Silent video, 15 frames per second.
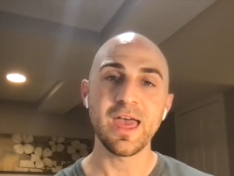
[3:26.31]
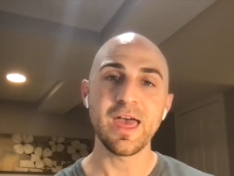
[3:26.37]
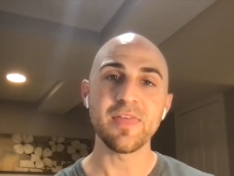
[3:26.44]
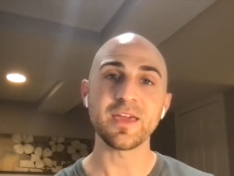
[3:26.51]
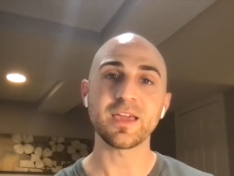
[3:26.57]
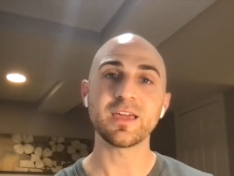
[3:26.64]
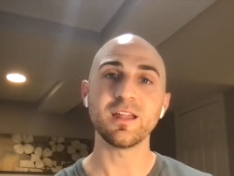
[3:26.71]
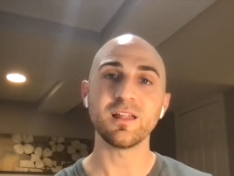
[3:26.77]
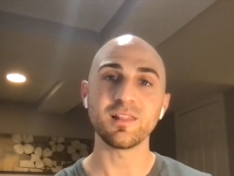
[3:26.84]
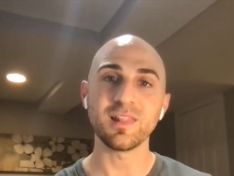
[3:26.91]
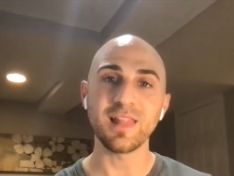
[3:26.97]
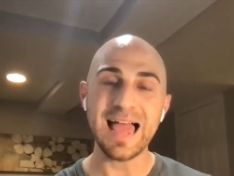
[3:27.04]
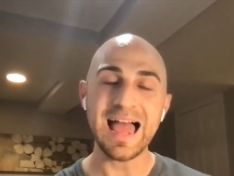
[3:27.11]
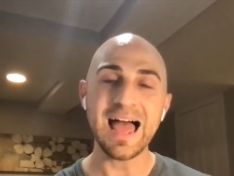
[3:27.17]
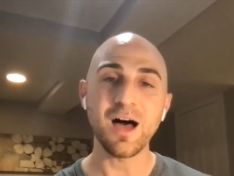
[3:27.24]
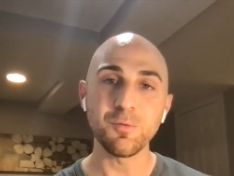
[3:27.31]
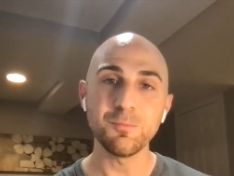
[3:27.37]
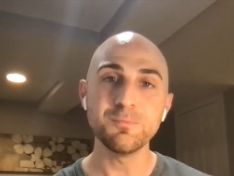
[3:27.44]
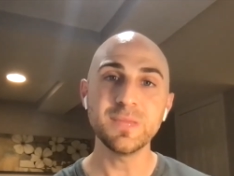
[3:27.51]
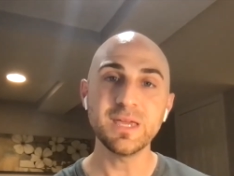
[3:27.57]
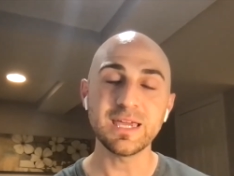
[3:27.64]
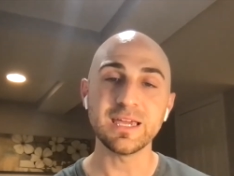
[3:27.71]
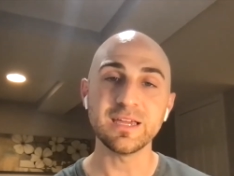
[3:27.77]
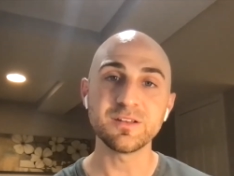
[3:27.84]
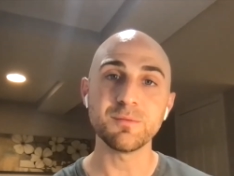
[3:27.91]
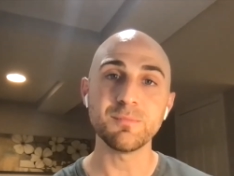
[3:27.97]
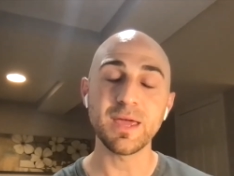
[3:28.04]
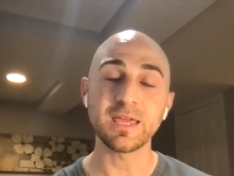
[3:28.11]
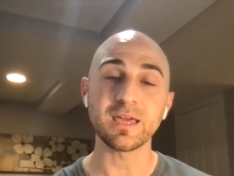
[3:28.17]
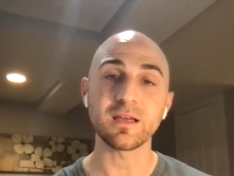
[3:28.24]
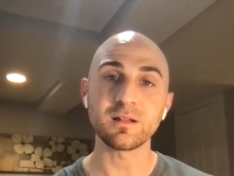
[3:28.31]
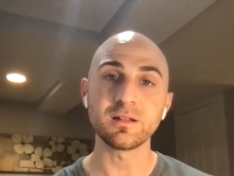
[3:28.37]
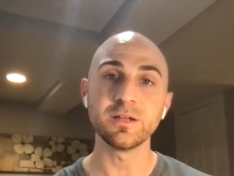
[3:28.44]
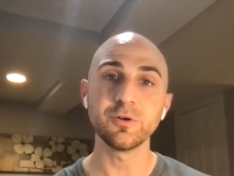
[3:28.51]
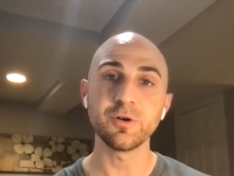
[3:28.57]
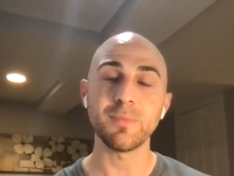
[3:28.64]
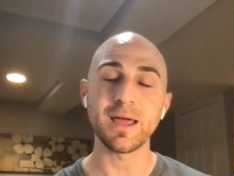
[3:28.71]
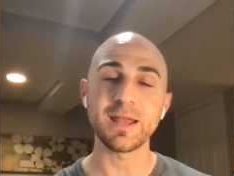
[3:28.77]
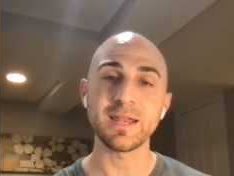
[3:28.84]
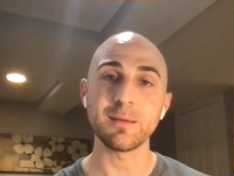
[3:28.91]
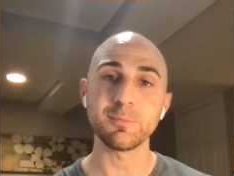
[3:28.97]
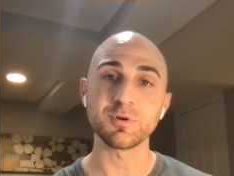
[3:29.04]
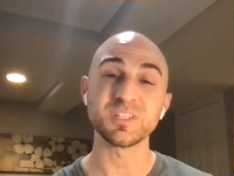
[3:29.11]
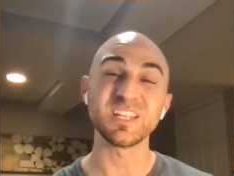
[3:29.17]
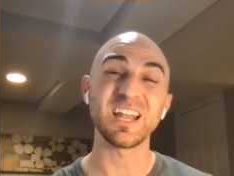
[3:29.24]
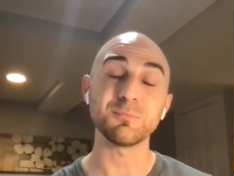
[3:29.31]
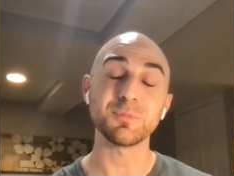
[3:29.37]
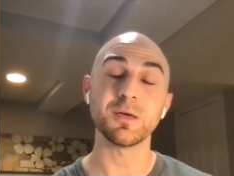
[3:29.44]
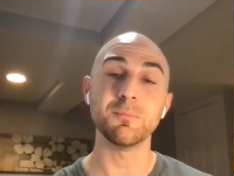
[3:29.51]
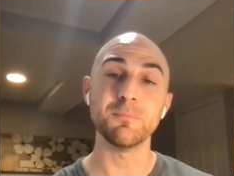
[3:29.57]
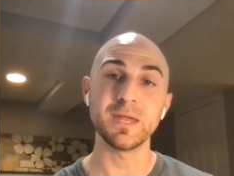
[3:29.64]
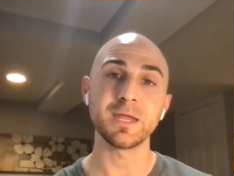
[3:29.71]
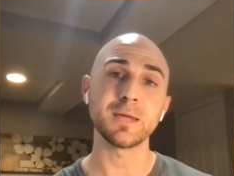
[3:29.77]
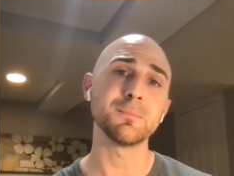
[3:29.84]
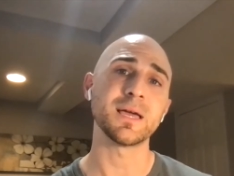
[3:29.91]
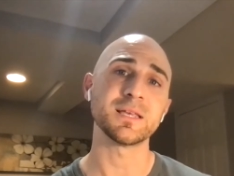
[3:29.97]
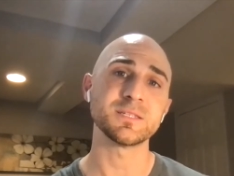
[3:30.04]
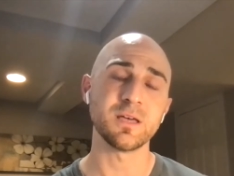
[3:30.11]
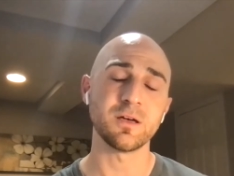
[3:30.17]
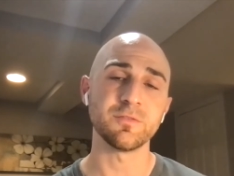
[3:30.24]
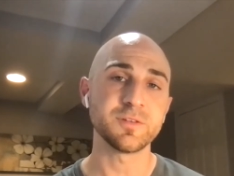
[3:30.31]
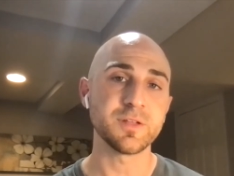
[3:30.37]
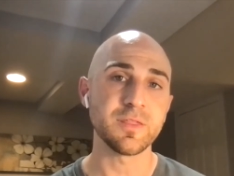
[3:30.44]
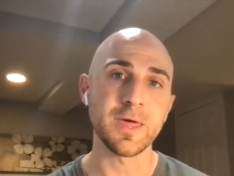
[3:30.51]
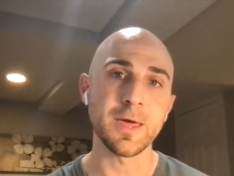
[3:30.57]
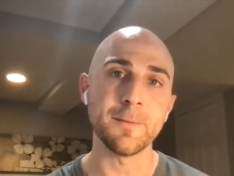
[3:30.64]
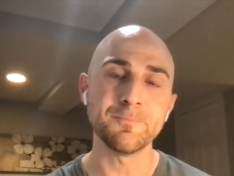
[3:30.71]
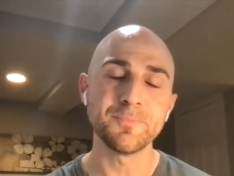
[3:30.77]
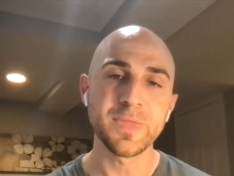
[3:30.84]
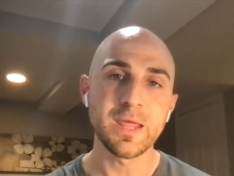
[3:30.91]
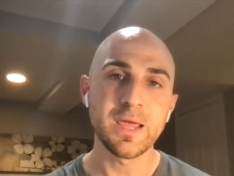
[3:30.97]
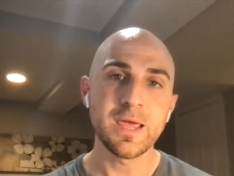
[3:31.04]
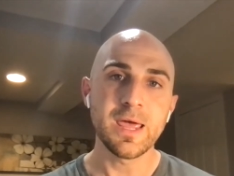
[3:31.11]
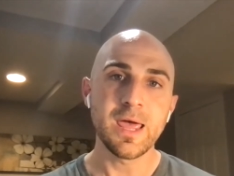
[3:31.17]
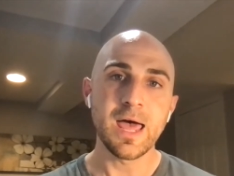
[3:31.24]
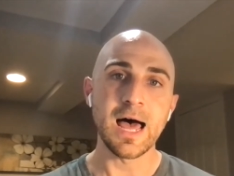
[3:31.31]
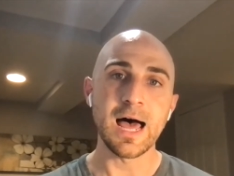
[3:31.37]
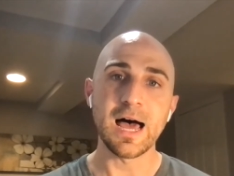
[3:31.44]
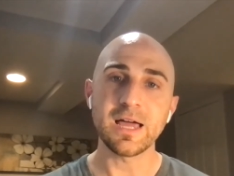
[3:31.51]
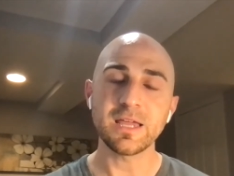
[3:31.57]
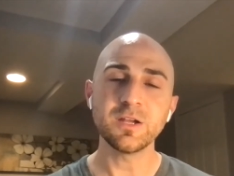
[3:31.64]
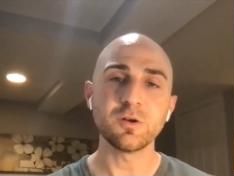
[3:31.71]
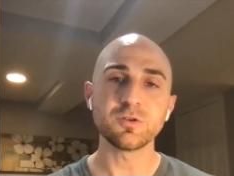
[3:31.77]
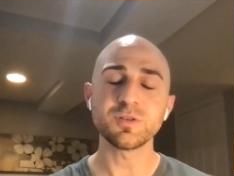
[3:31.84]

that can allow me to make it clear to my neighbors that I'm committing myself to them.